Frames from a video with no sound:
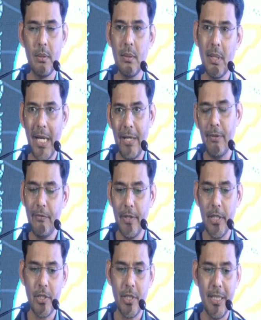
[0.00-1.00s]
I will
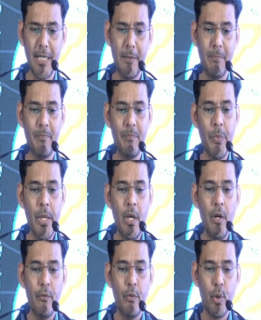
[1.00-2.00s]
finish in time,
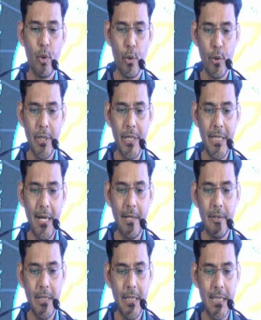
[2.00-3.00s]
for coronary
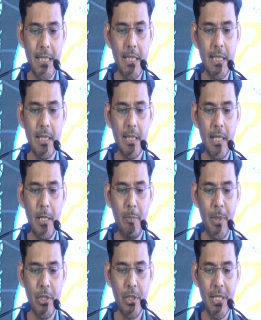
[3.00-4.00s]
artery disease in
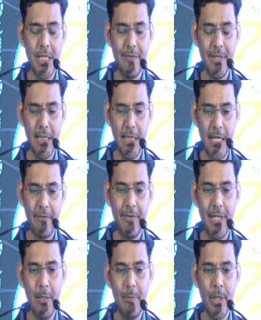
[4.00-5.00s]
patients with
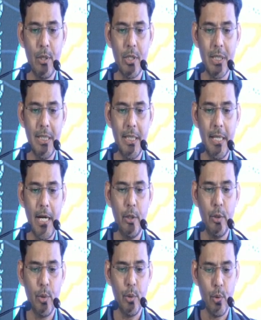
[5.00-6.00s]
NAFLD because they die
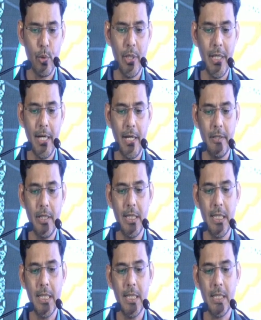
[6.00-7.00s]
due to coronary artery
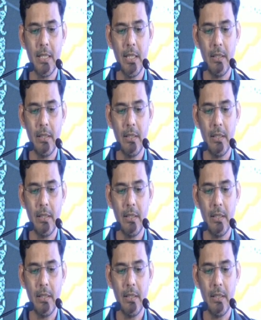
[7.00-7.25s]
disease.